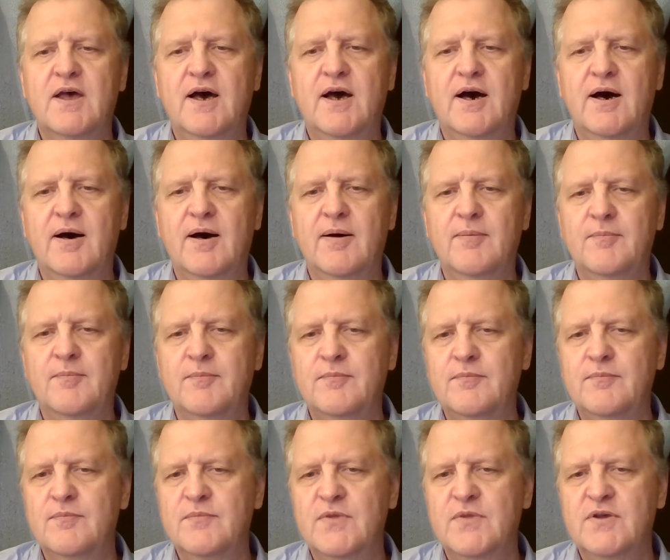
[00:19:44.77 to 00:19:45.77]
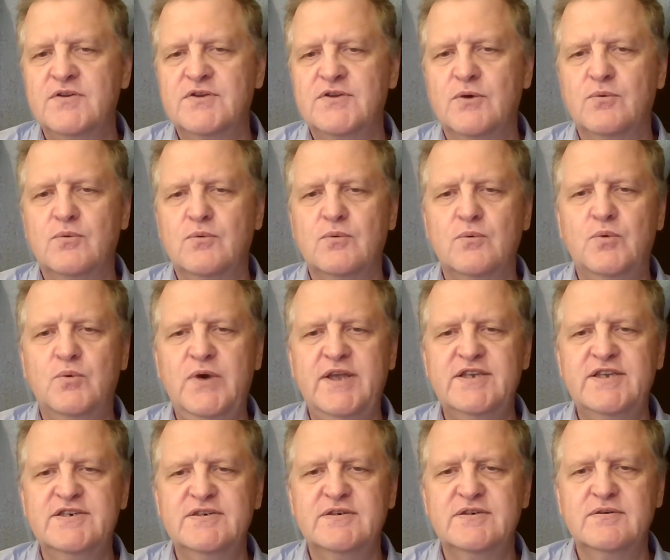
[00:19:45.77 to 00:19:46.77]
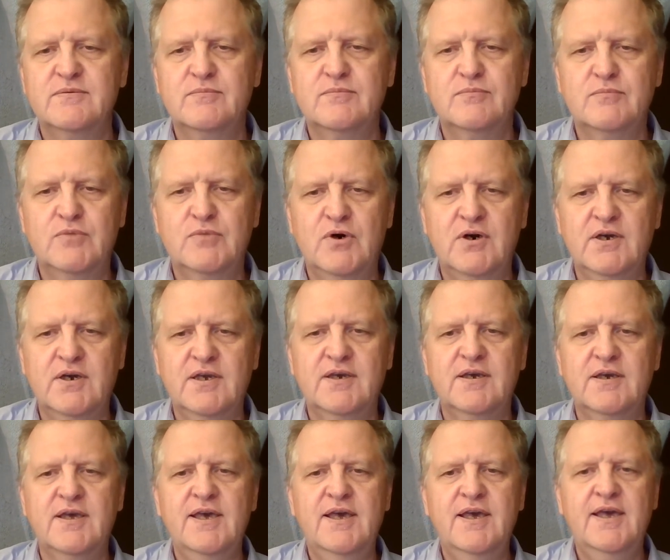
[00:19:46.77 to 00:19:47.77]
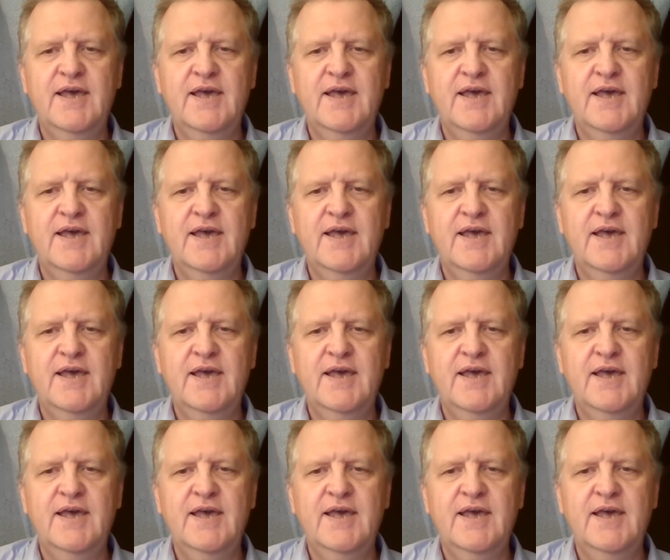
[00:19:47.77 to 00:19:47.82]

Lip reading: Um, so which book